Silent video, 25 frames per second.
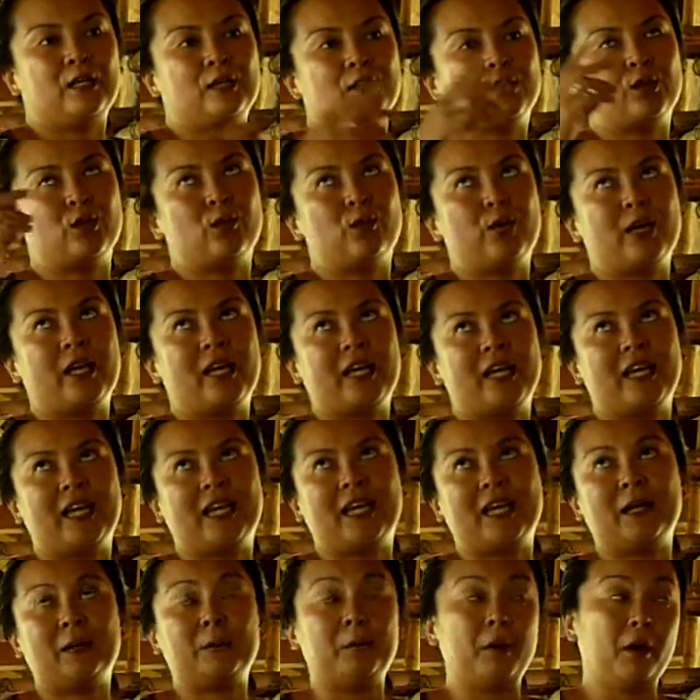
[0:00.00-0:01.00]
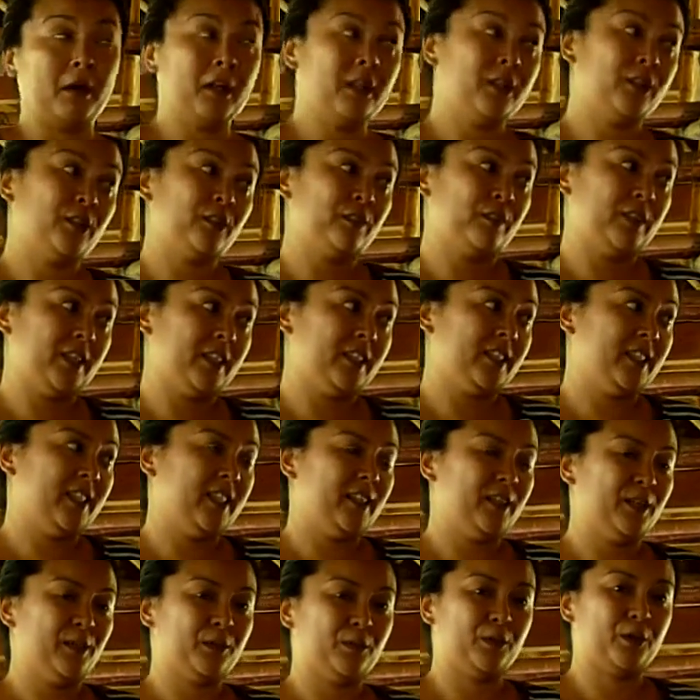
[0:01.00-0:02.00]
So in March of this
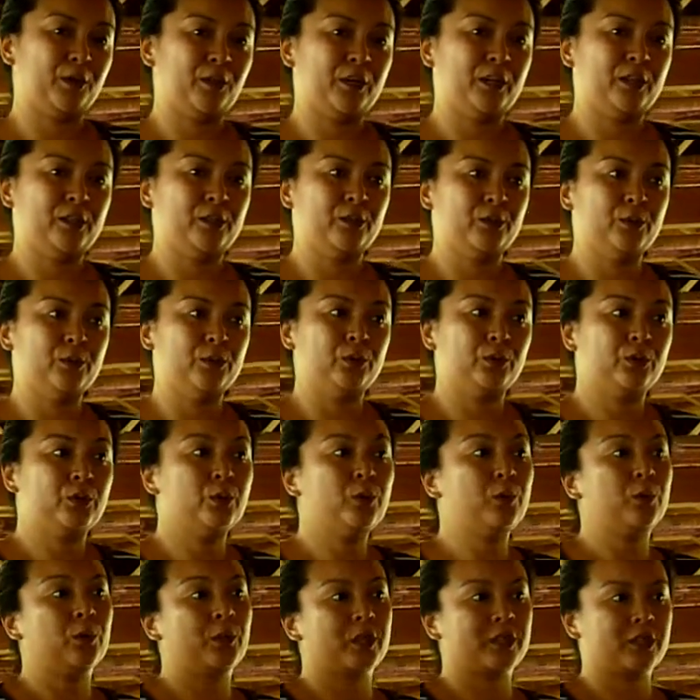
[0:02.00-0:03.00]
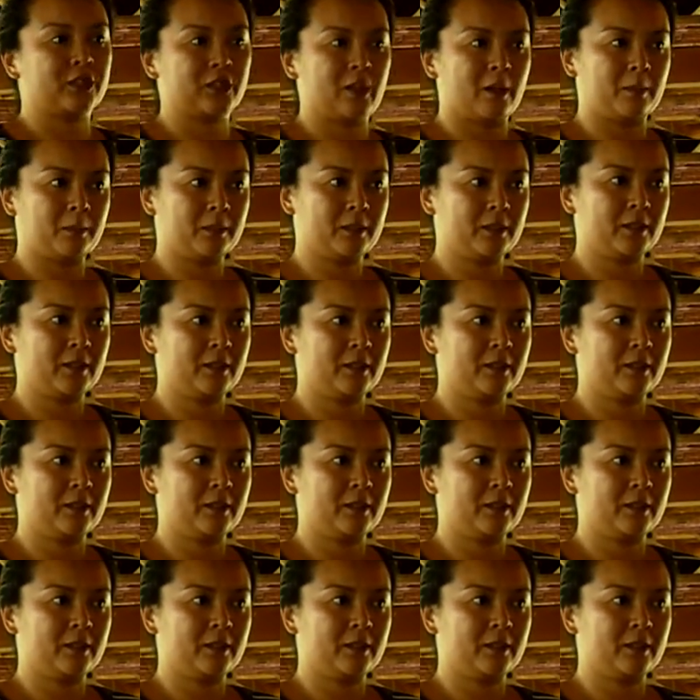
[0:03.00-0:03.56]
year, we're gonna do 2 workshops.